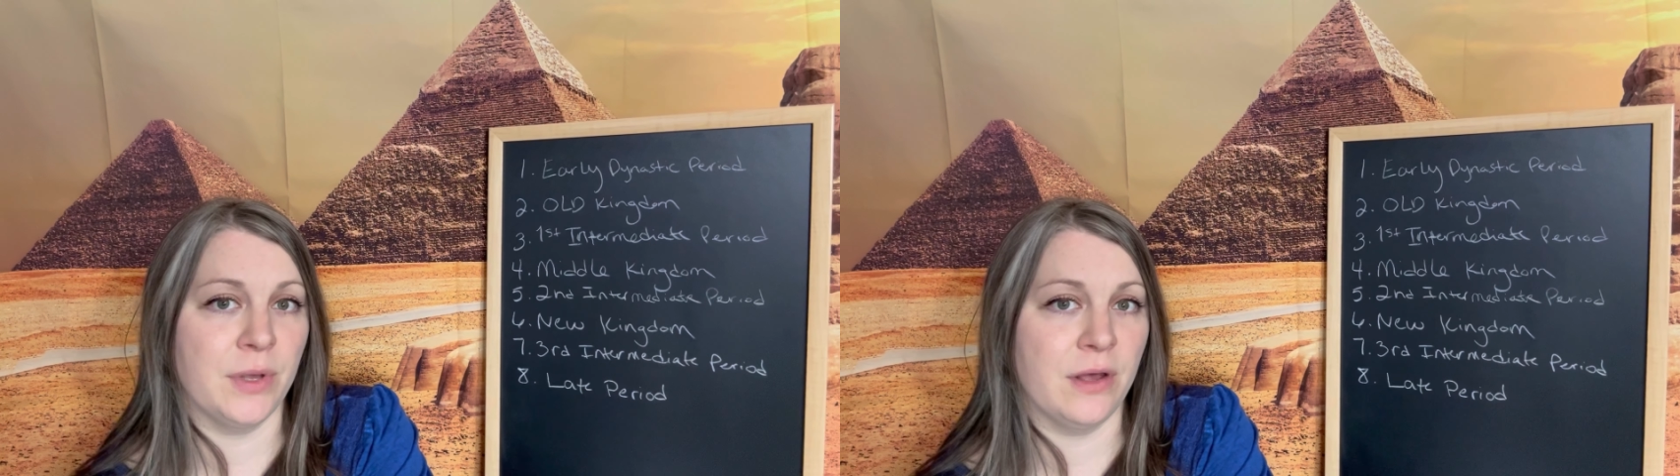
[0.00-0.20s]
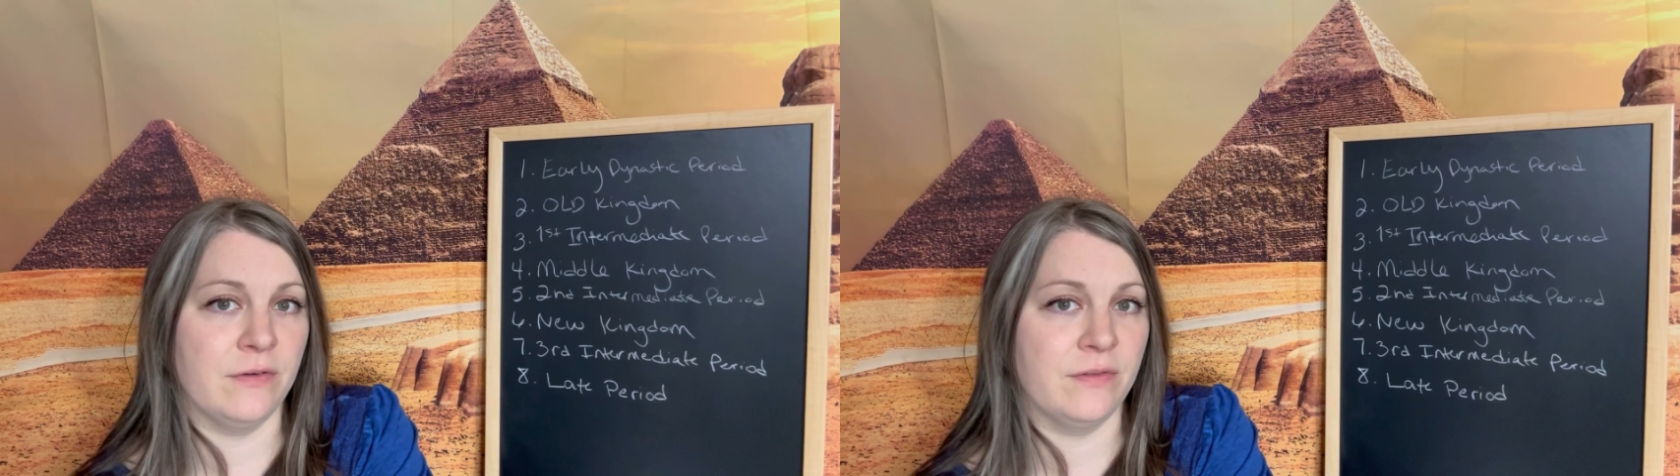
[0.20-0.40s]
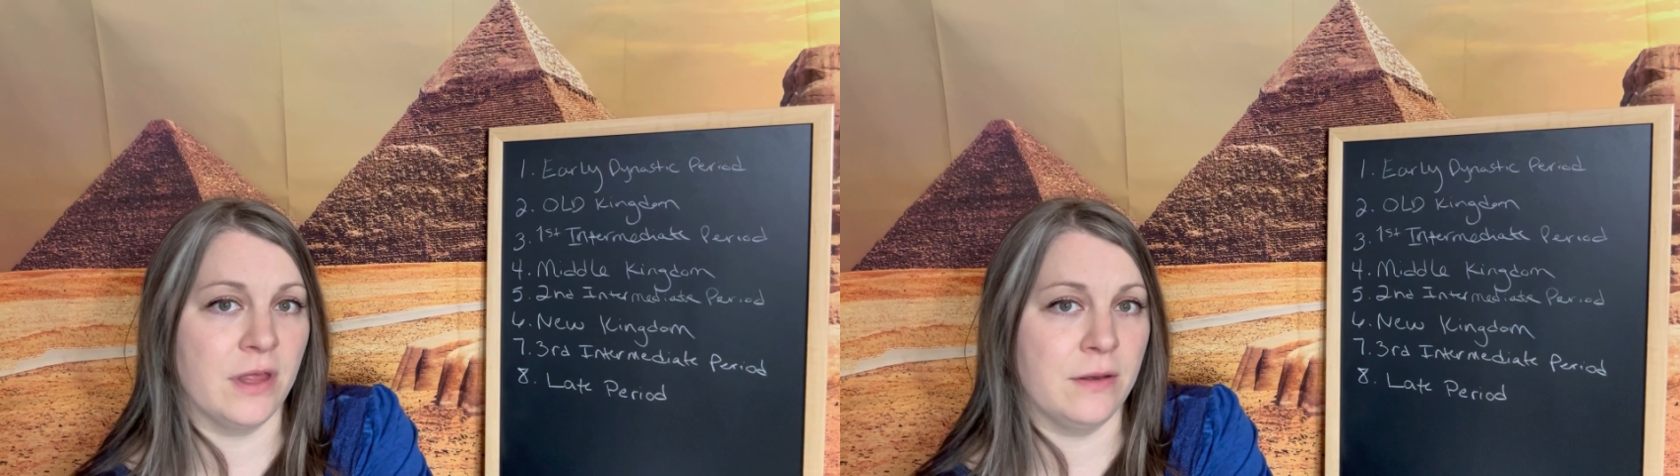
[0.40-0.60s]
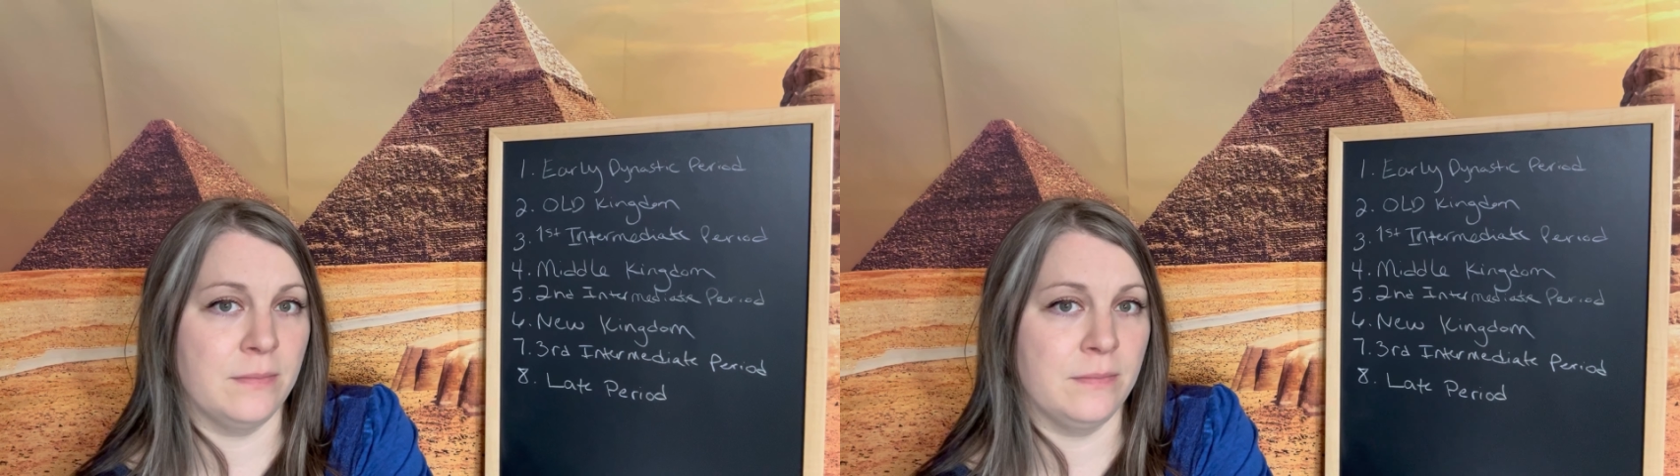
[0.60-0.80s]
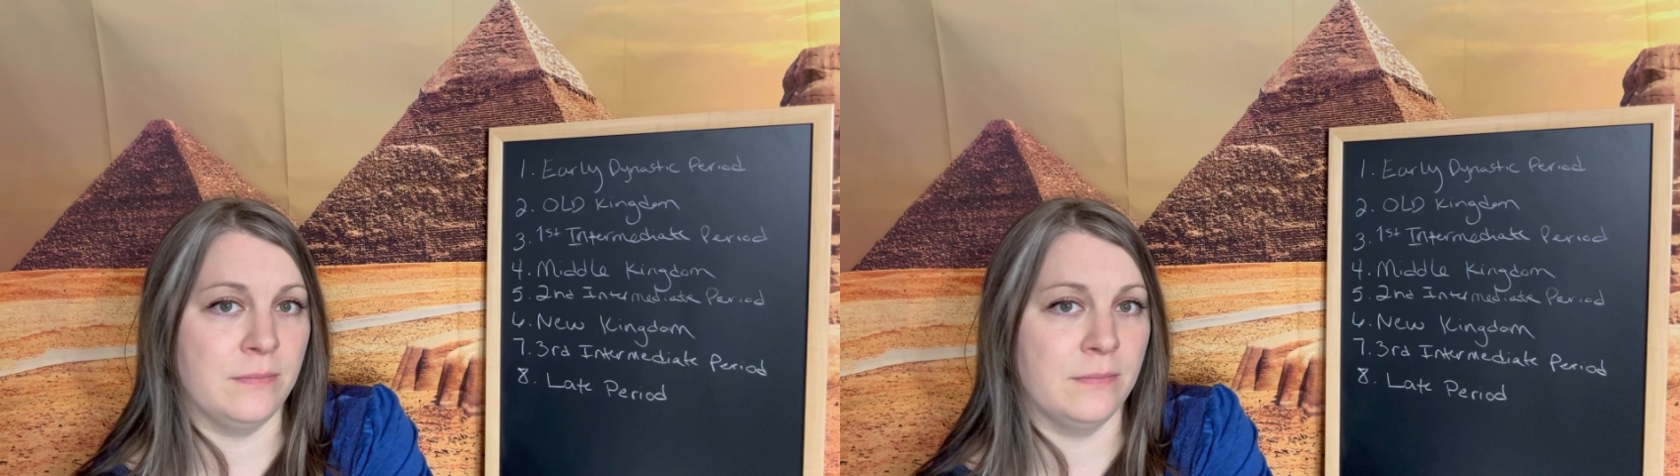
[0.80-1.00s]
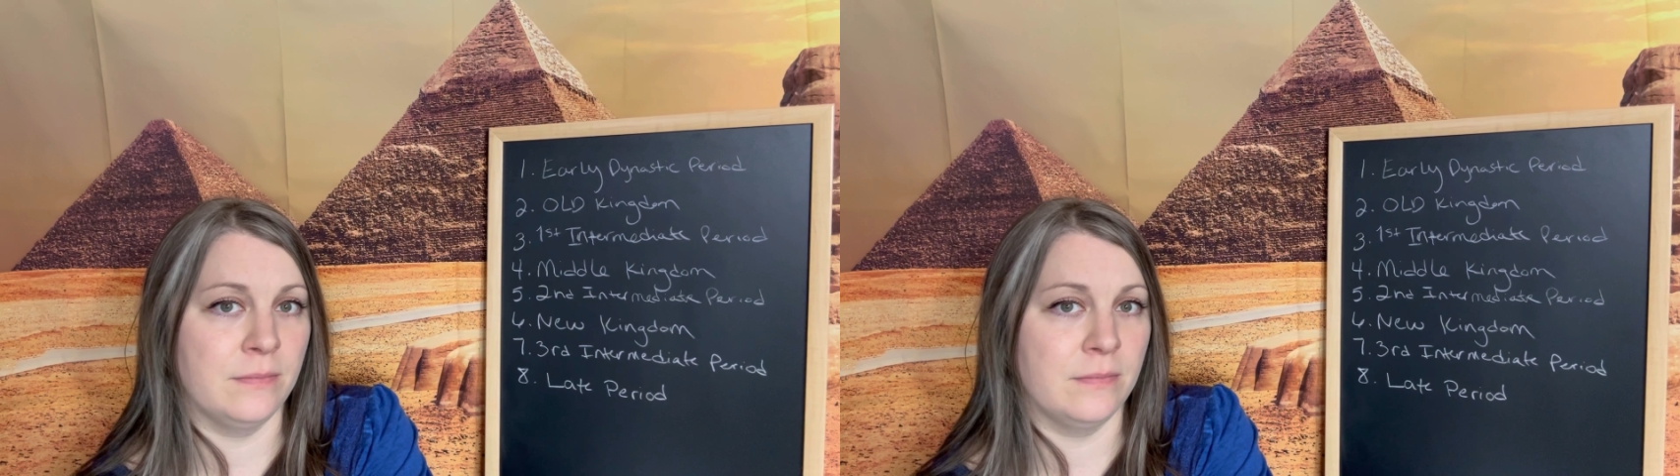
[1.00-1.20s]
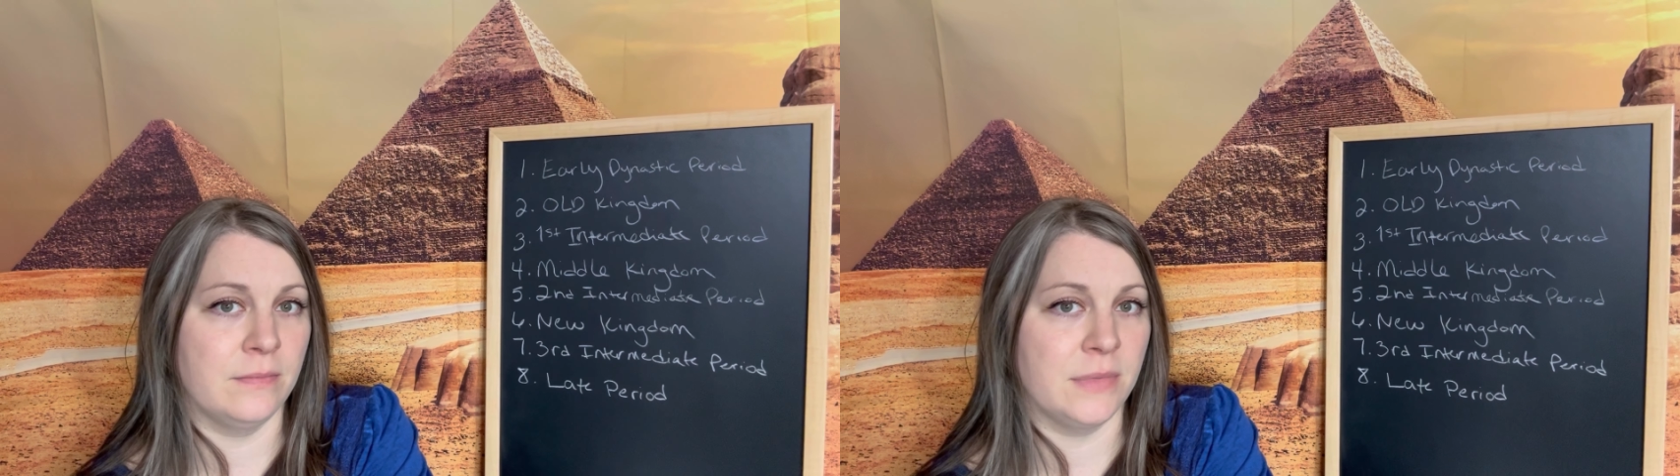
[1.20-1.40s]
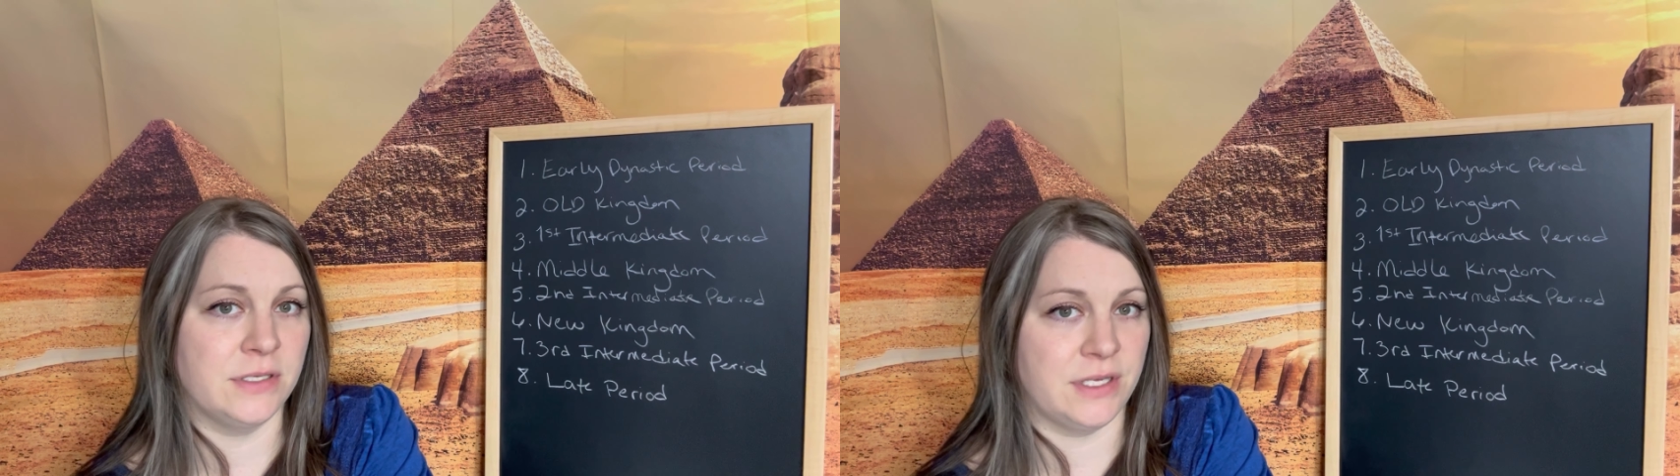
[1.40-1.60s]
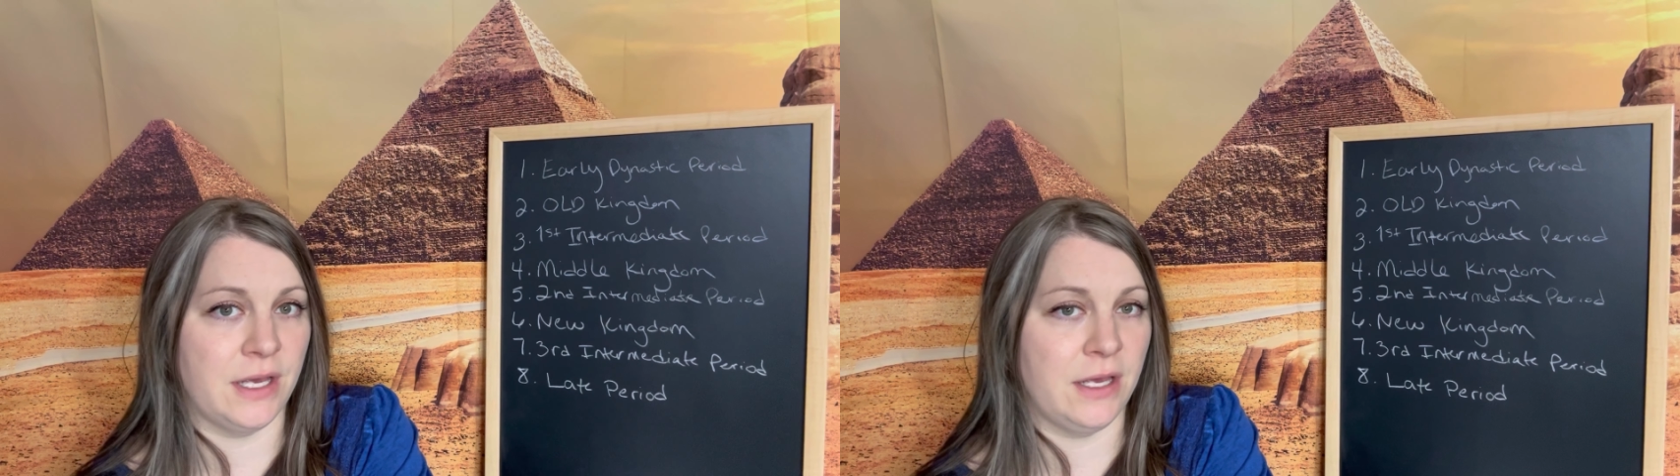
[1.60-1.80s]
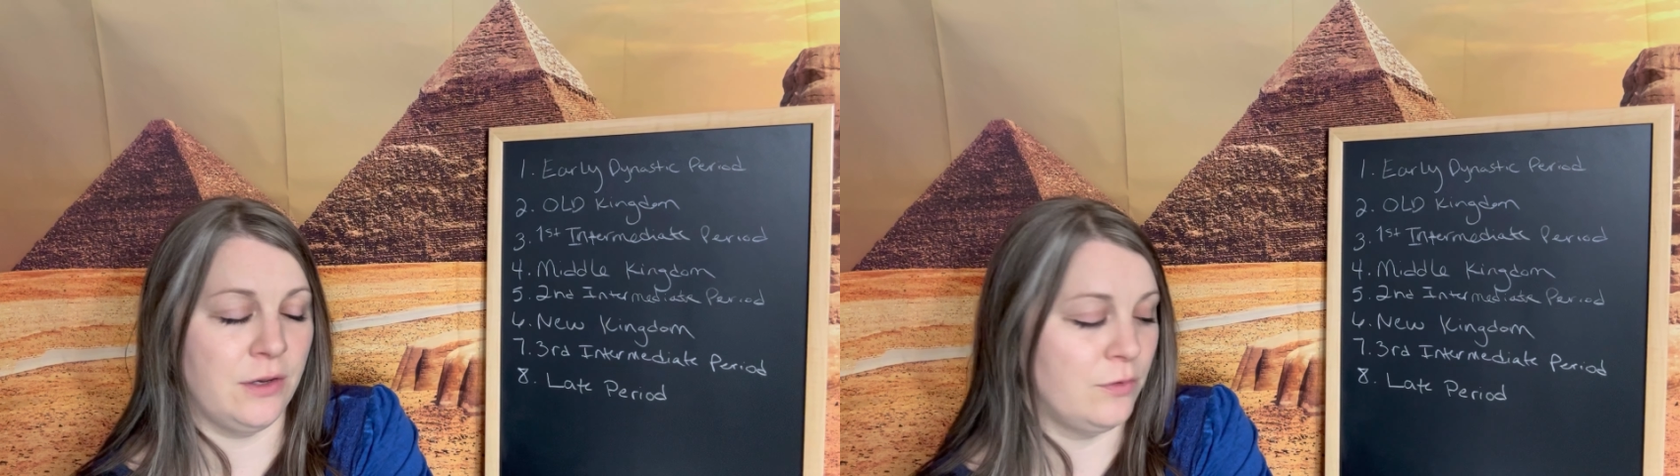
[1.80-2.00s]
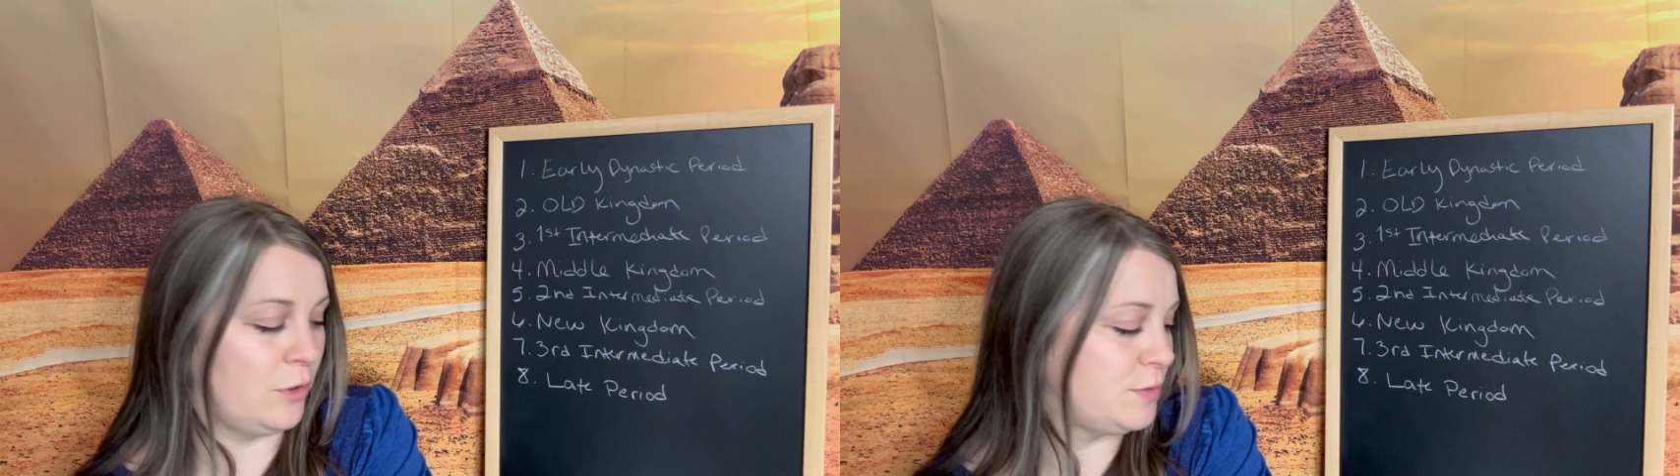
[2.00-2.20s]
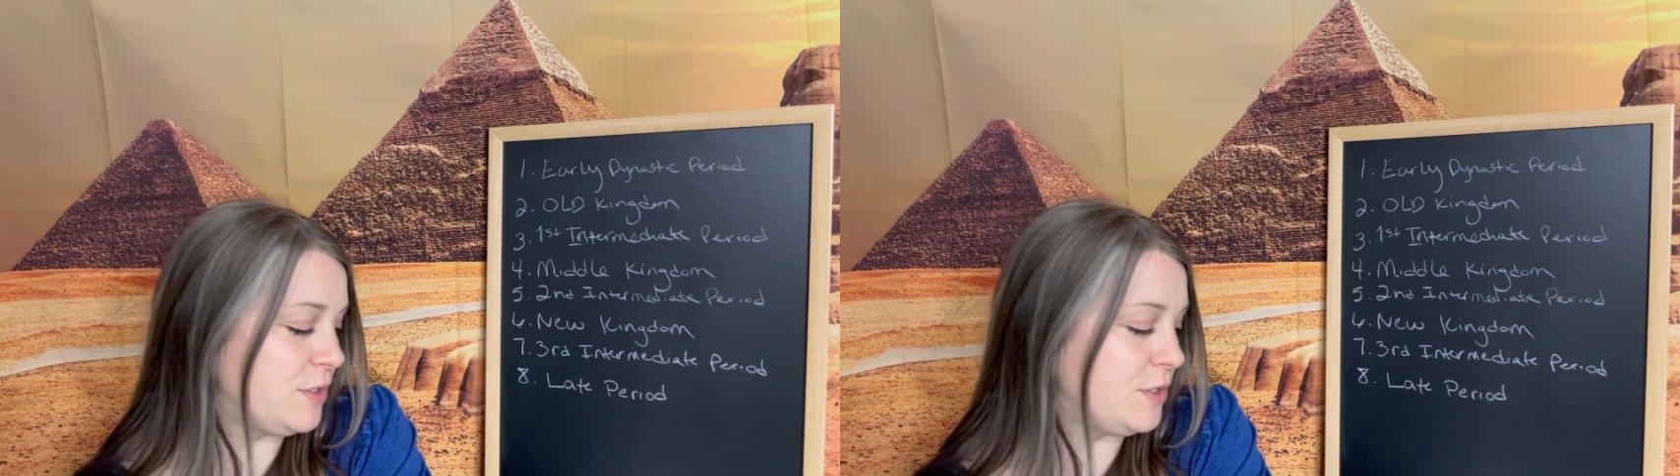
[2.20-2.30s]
of them into 8 groups.